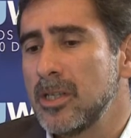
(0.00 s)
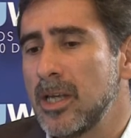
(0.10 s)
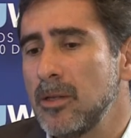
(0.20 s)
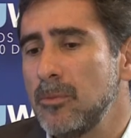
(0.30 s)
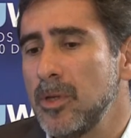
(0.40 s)

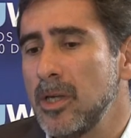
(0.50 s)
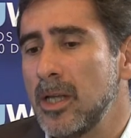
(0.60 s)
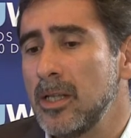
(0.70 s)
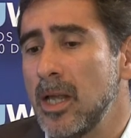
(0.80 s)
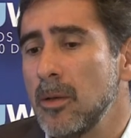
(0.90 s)
can be
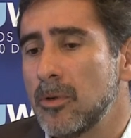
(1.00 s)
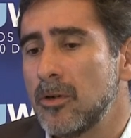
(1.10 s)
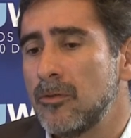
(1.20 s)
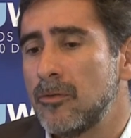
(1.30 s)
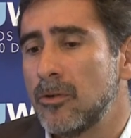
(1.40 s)
an
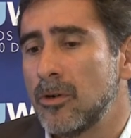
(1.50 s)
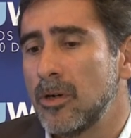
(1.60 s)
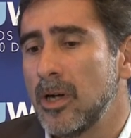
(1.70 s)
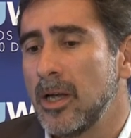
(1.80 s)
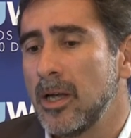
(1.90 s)
enabler
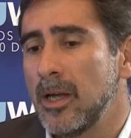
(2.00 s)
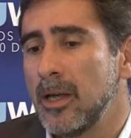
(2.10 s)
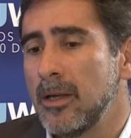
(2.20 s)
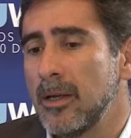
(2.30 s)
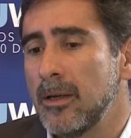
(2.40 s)
for uh,
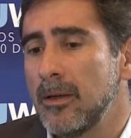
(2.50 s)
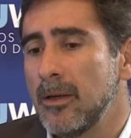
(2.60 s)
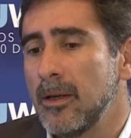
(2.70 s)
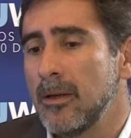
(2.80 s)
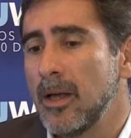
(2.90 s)
uh,
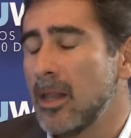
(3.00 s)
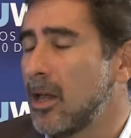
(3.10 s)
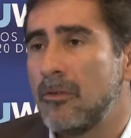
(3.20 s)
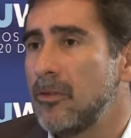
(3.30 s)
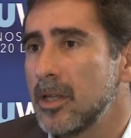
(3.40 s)
a
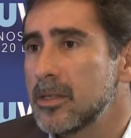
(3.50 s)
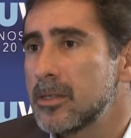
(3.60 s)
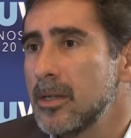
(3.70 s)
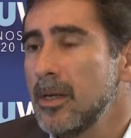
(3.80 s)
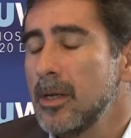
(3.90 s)
lot of
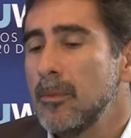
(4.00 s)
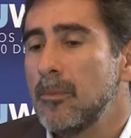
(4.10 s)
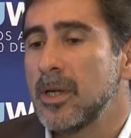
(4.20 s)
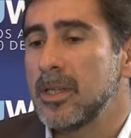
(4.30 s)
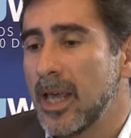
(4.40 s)
things.
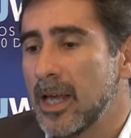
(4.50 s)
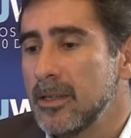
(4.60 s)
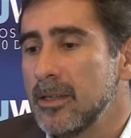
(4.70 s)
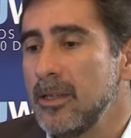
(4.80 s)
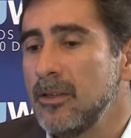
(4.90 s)
But
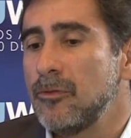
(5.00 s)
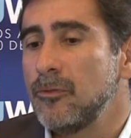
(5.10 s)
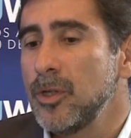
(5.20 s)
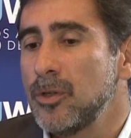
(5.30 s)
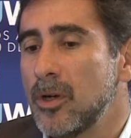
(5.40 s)
again, if
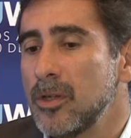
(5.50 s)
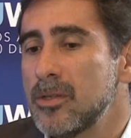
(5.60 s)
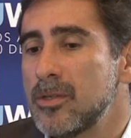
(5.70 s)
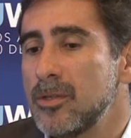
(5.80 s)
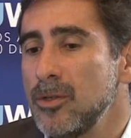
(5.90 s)
we
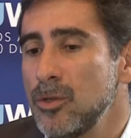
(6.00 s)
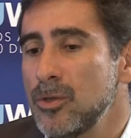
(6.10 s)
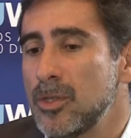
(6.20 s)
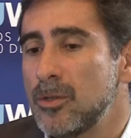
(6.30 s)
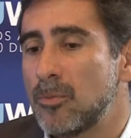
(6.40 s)
don't
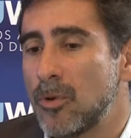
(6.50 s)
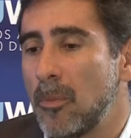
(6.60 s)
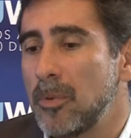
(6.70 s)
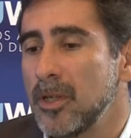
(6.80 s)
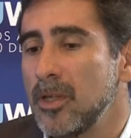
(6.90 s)
use it
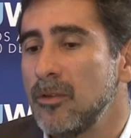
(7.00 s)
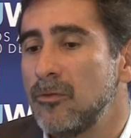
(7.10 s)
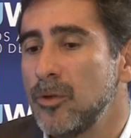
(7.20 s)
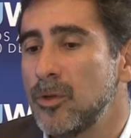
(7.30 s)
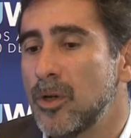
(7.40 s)
properly, if
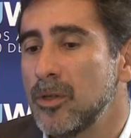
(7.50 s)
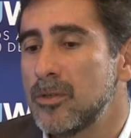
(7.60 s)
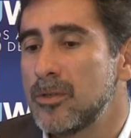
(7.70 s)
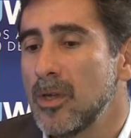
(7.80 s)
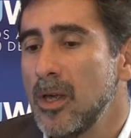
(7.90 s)
we don't
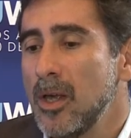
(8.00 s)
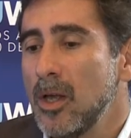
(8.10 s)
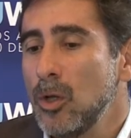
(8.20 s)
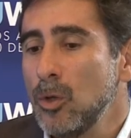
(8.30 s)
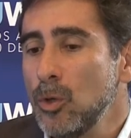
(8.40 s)

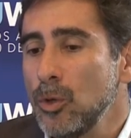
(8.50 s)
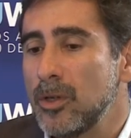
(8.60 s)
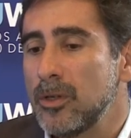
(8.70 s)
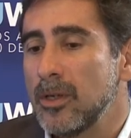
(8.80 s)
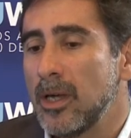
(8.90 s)
look
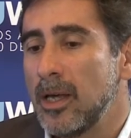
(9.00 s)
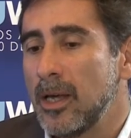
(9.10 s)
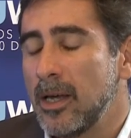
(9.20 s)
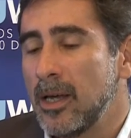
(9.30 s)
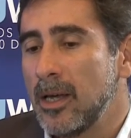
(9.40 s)
uh,
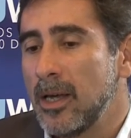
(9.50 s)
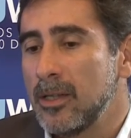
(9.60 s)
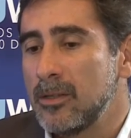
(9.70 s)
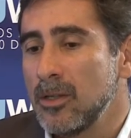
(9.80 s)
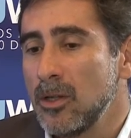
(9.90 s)
uh,
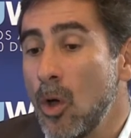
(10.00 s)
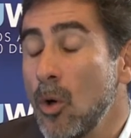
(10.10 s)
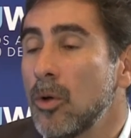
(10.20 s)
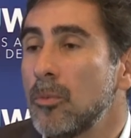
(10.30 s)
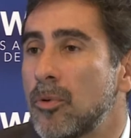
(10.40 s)
at the
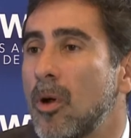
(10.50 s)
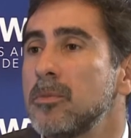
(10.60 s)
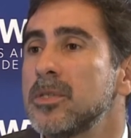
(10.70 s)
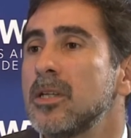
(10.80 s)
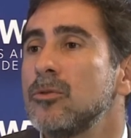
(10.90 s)
local
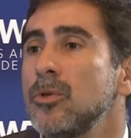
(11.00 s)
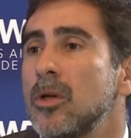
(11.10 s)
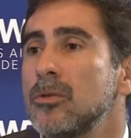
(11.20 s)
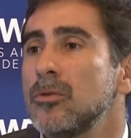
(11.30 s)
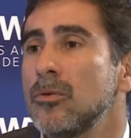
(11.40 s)
problems that we
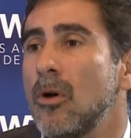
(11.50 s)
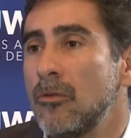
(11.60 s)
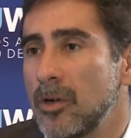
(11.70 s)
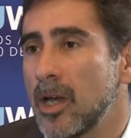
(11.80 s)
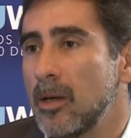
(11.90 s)
want to
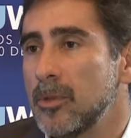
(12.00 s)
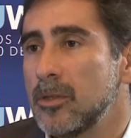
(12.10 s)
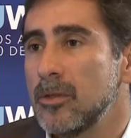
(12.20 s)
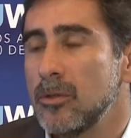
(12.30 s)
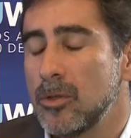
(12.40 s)
overcome
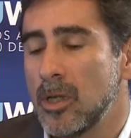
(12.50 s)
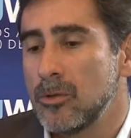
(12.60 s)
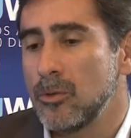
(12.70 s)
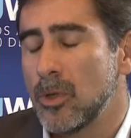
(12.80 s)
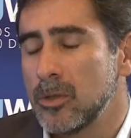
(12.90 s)
and that
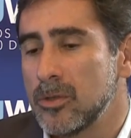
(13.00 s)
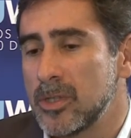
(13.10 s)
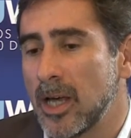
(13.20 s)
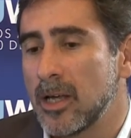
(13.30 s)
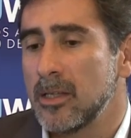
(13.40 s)
we want to
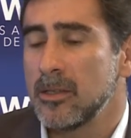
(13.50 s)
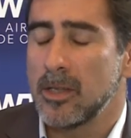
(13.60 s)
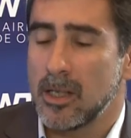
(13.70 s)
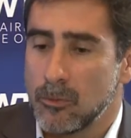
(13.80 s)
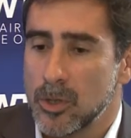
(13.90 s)
tackle. And
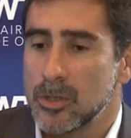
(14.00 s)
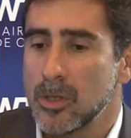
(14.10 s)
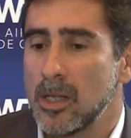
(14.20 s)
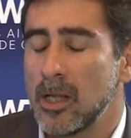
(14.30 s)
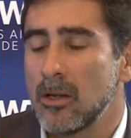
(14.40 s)
that was
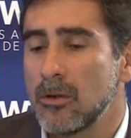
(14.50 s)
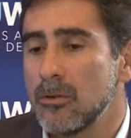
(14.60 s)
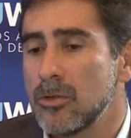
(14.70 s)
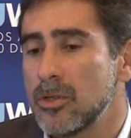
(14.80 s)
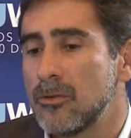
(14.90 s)
another
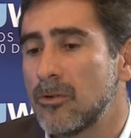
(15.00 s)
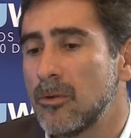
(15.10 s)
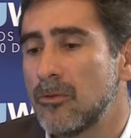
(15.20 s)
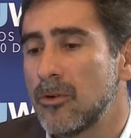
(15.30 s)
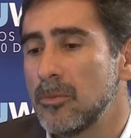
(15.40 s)
conclusion
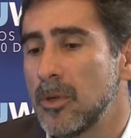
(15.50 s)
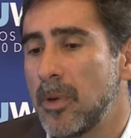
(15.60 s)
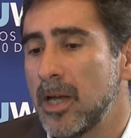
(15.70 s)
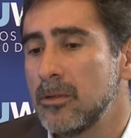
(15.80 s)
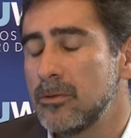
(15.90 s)
from, from the
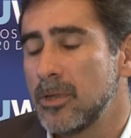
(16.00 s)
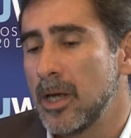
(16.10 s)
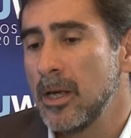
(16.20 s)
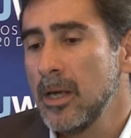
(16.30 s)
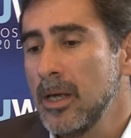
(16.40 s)
panel
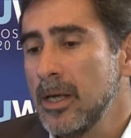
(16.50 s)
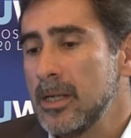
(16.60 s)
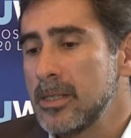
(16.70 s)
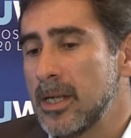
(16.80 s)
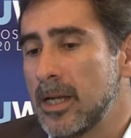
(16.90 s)
today,
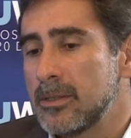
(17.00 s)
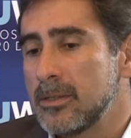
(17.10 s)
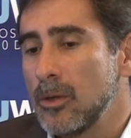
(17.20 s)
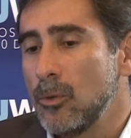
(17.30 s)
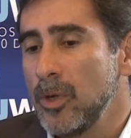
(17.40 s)
is that
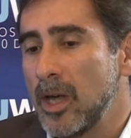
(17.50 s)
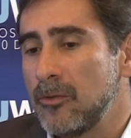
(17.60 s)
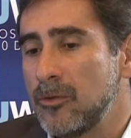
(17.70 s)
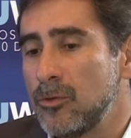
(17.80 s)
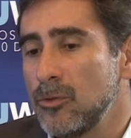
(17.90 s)
we
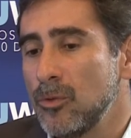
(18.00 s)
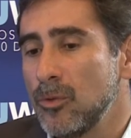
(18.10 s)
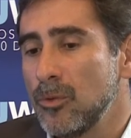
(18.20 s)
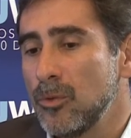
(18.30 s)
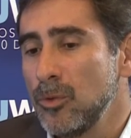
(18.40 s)
have to
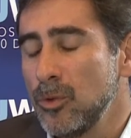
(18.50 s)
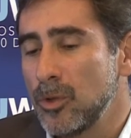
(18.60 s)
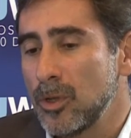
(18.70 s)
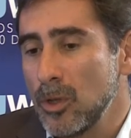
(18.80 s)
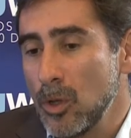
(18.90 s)

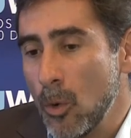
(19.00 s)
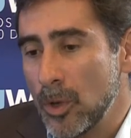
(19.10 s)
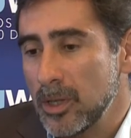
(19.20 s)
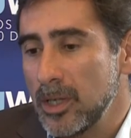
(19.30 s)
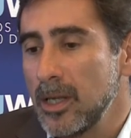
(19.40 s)
look
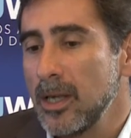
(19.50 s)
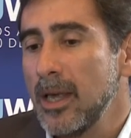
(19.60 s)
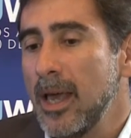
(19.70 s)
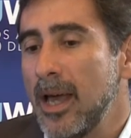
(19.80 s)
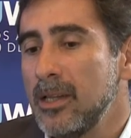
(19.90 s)
locally
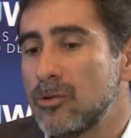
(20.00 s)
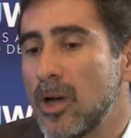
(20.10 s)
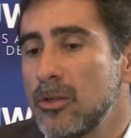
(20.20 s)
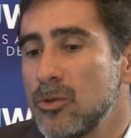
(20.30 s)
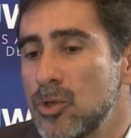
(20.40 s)
and try
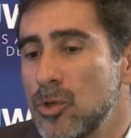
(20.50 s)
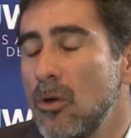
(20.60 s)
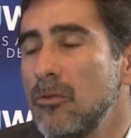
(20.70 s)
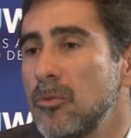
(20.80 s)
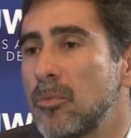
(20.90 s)
to
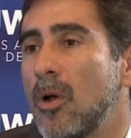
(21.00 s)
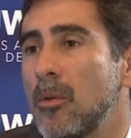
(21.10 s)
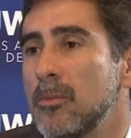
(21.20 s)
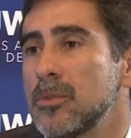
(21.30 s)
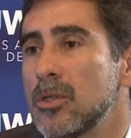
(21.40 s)
solve the
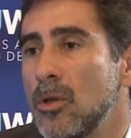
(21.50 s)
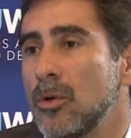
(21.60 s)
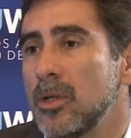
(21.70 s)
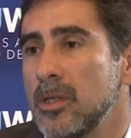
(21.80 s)
problems locally